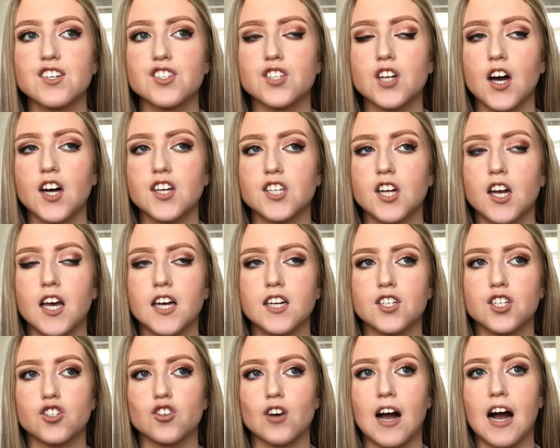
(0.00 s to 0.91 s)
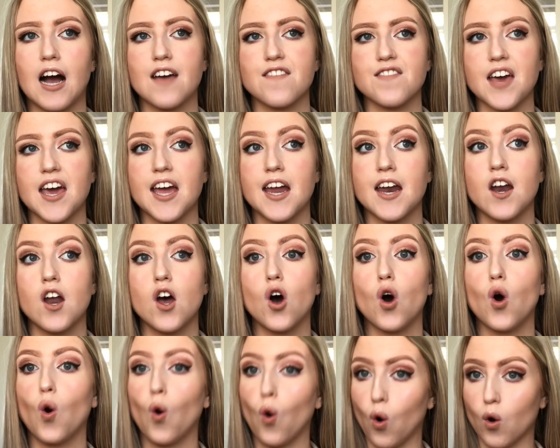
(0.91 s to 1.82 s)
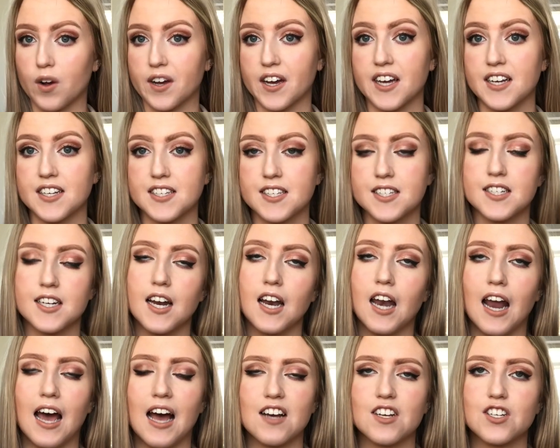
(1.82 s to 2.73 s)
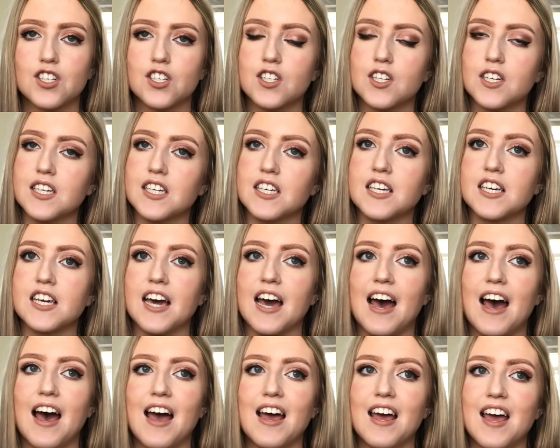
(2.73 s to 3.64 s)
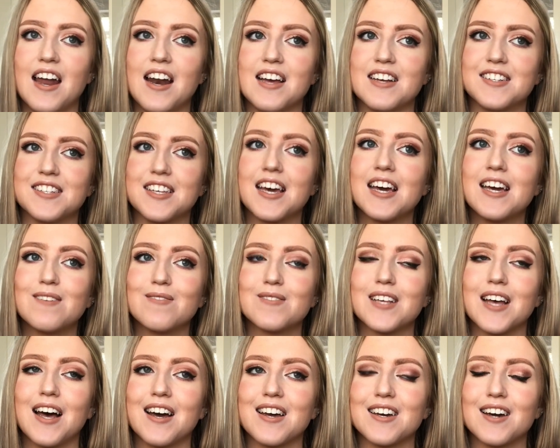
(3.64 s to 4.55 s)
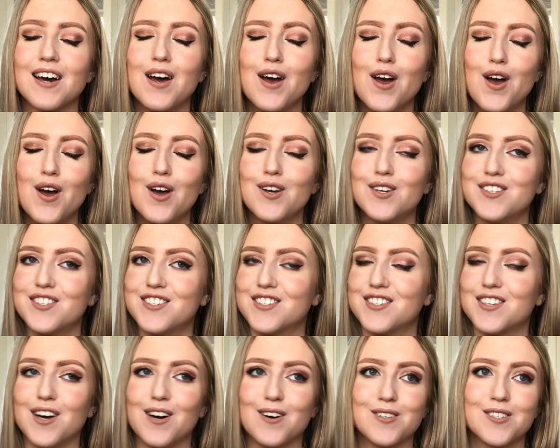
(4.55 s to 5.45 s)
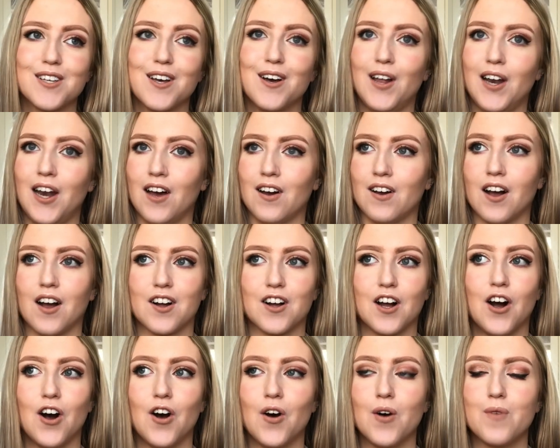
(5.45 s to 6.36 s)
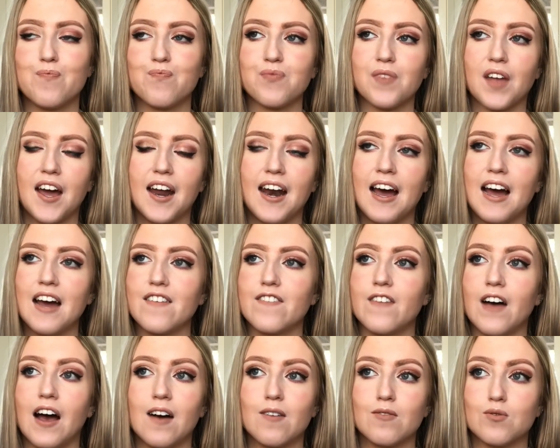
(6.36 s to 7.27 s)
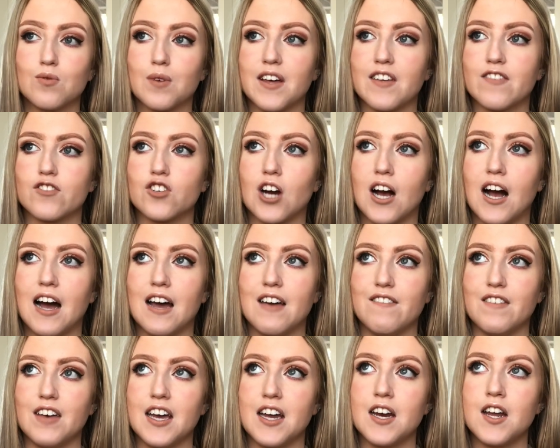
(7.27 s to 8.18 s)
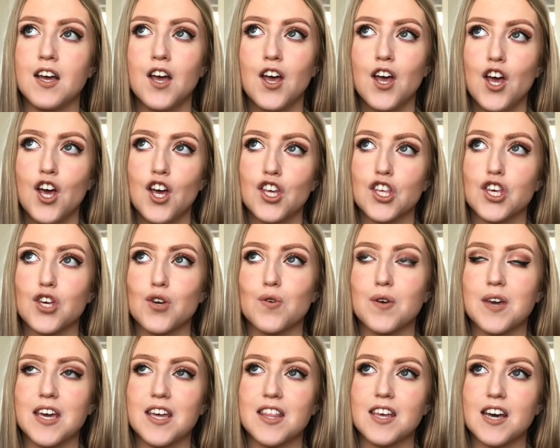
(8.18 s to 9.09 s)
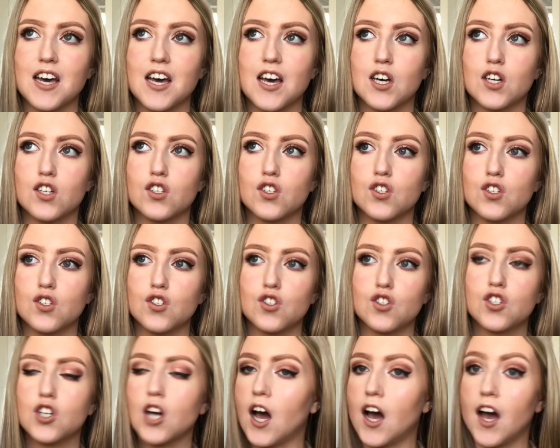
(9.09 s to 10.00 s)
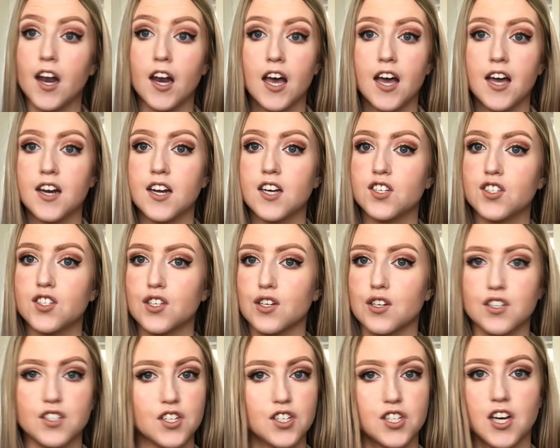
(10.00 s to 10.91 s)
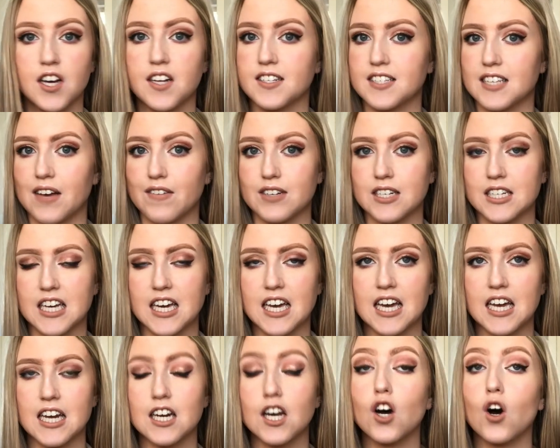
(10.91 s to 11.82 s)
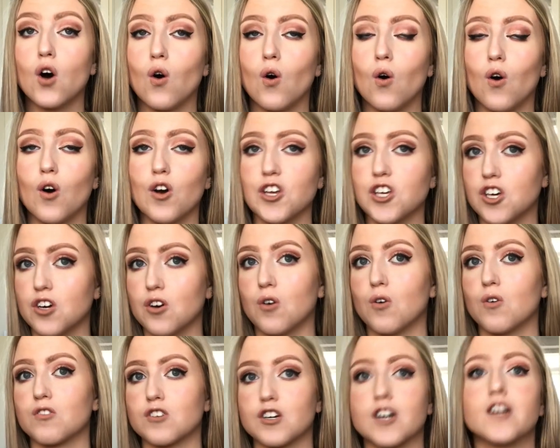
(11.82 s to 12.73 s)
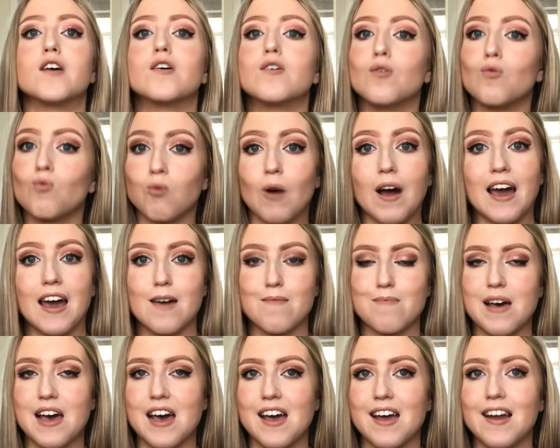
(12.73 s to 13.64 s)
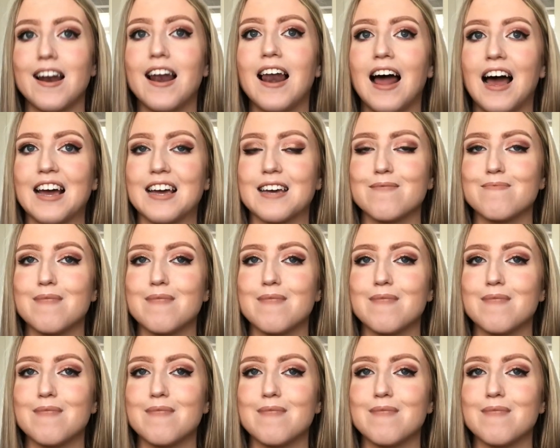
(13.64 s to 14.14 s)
started to learn to drive in August last year, and it seems like so long ago, and I found with driving you either start to learn as soon as you turn 17 or you're gonna wait a bit, like